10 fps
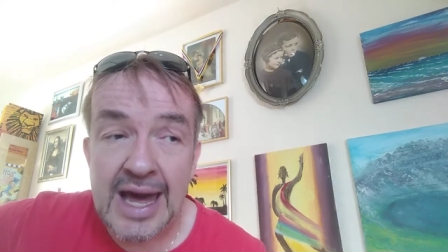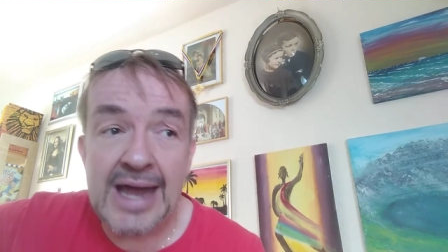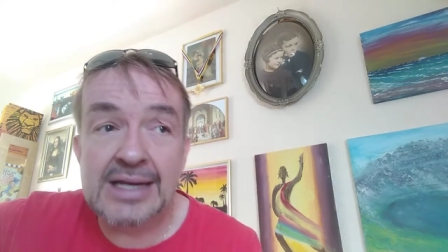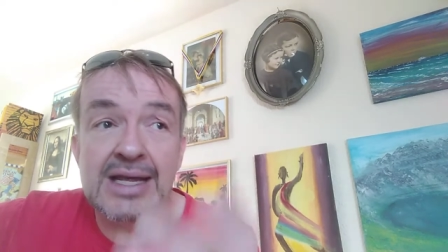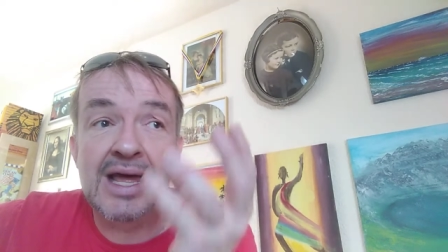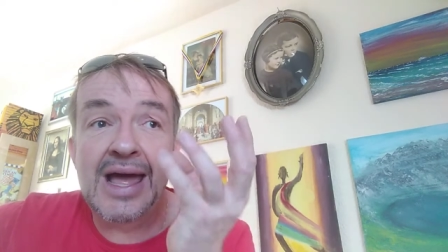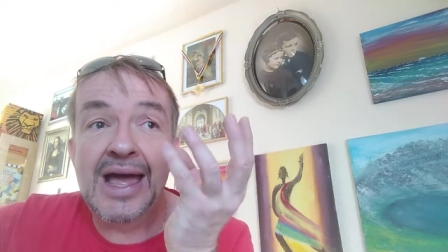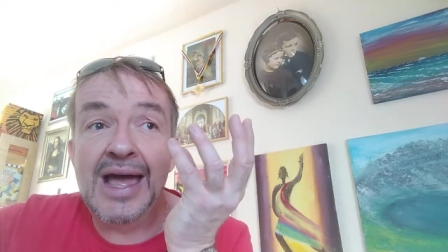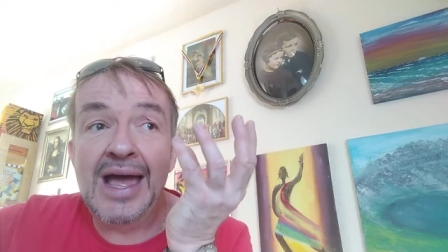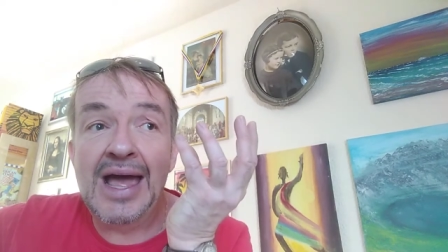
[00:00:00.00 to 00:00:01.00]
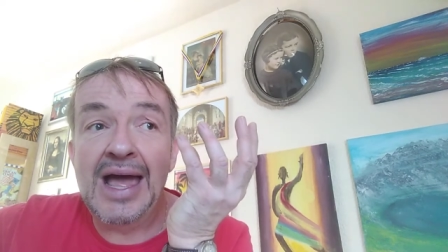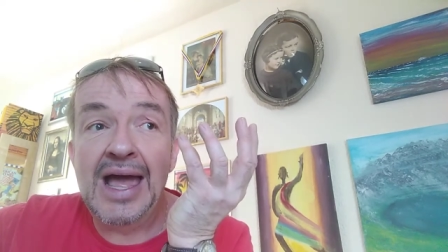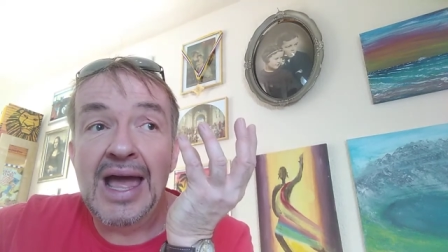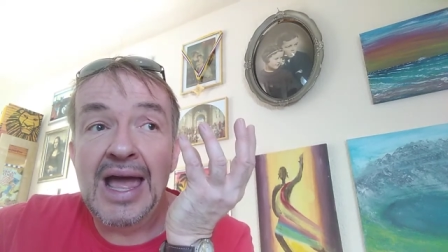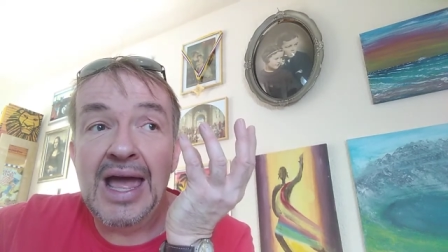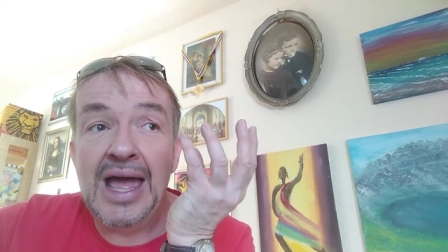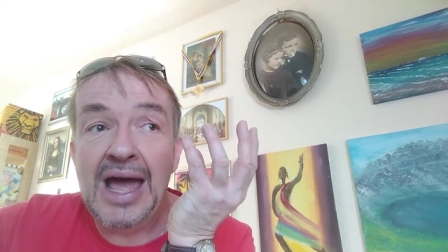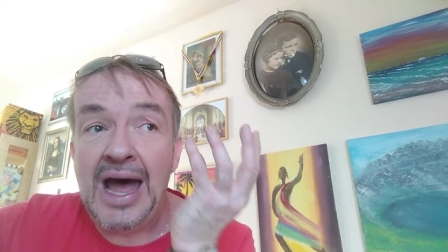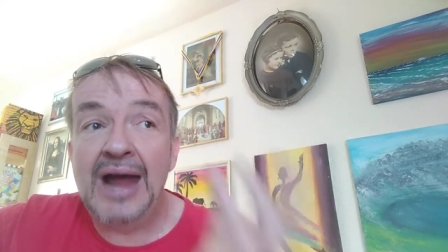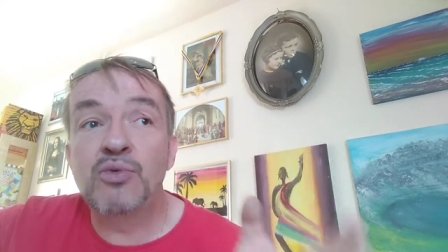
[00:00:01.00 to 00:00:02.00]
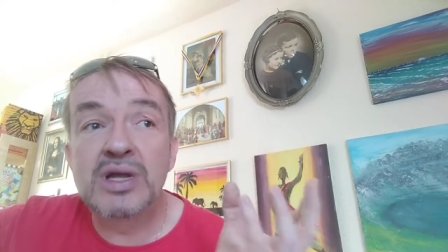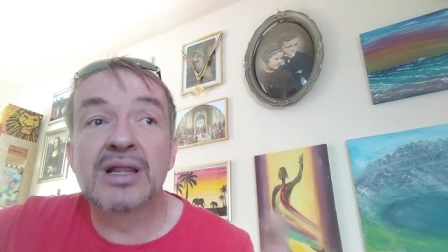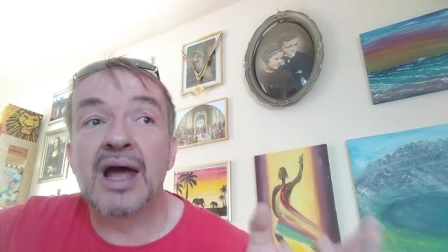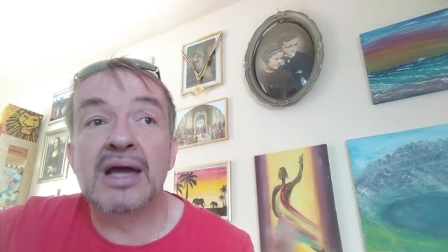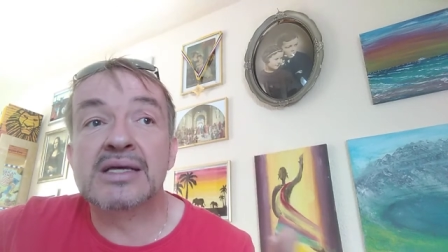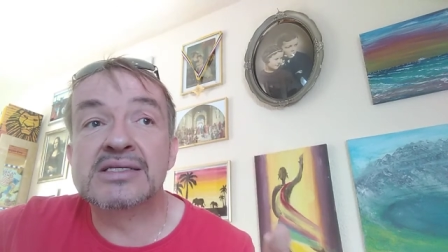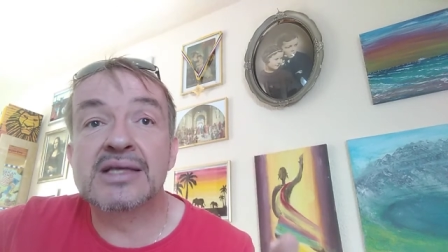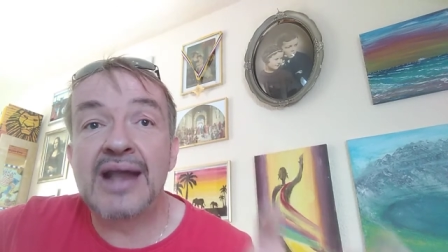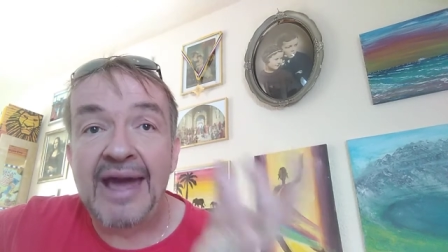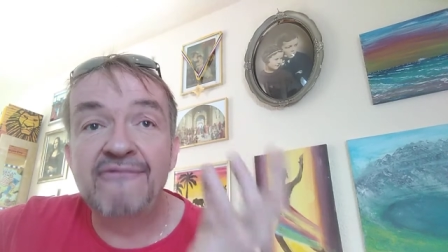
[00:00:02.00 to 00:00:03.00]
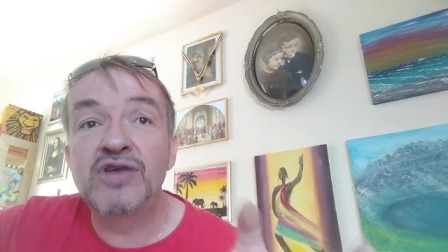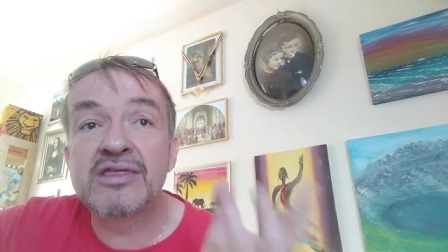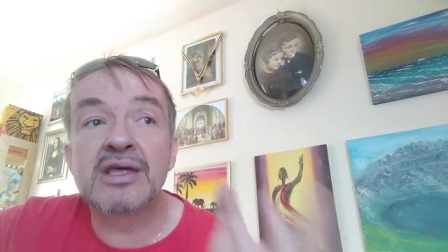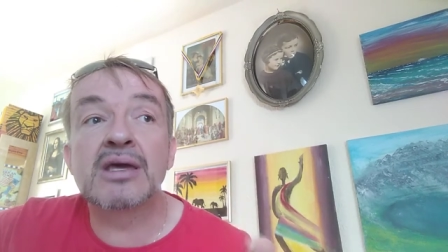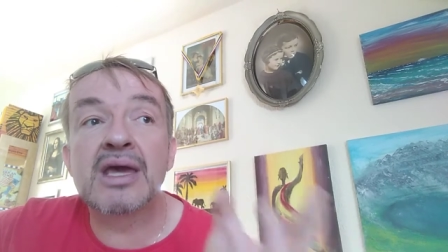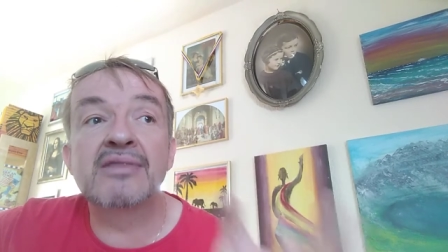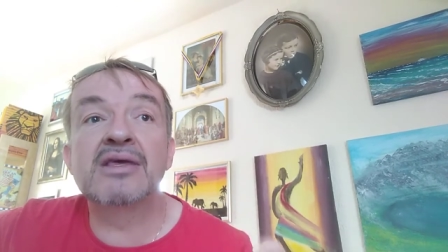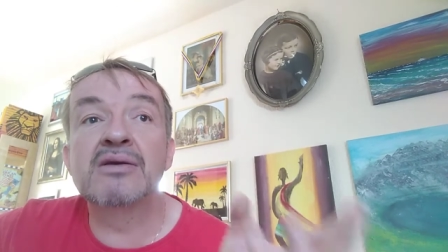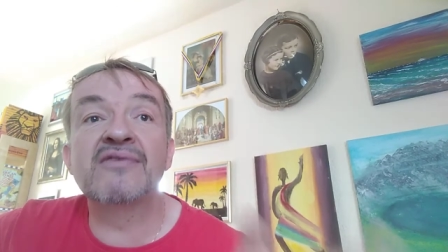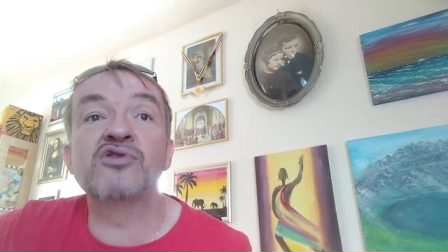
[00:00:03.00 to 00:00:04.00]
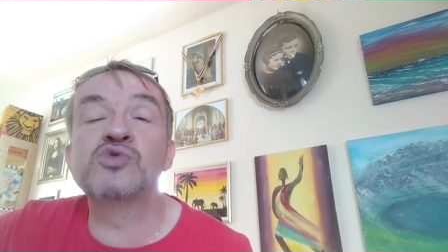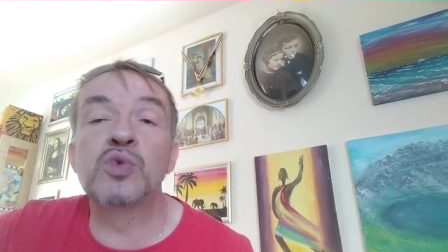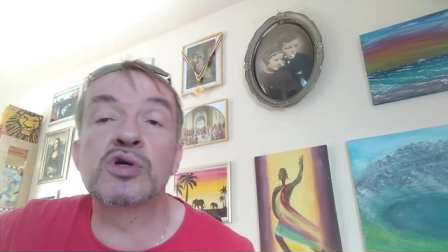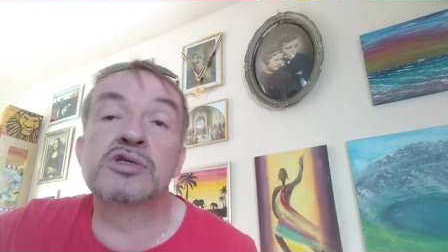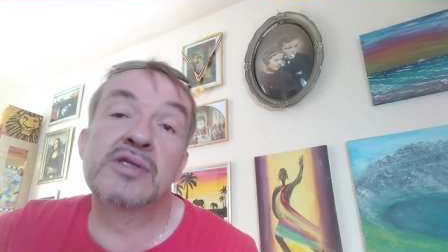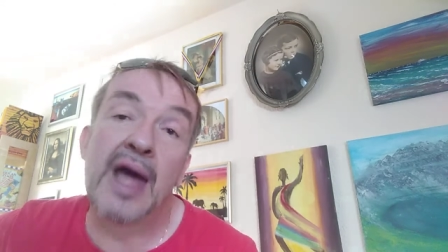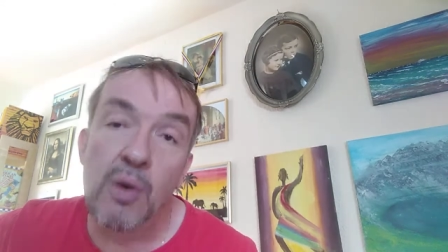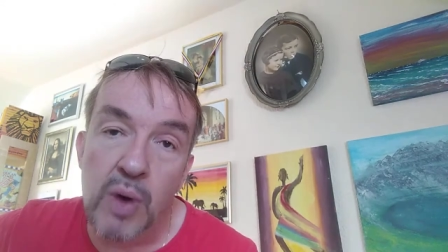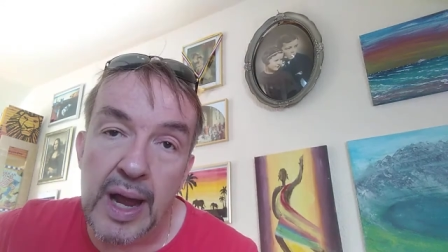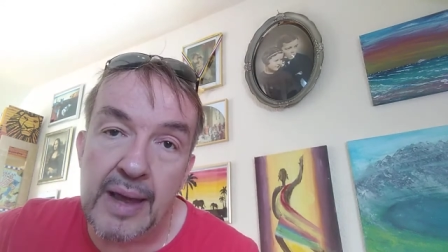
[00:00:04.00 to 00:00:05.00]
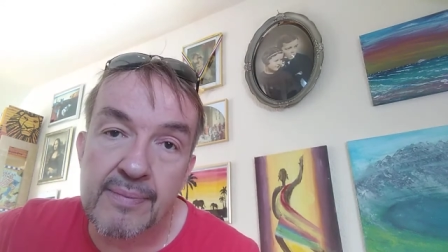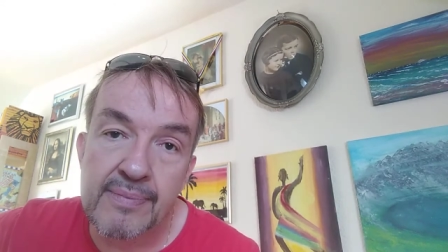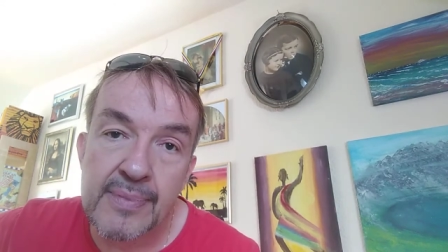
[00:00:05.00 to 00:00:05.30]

And I realize that everything in the universe works that way.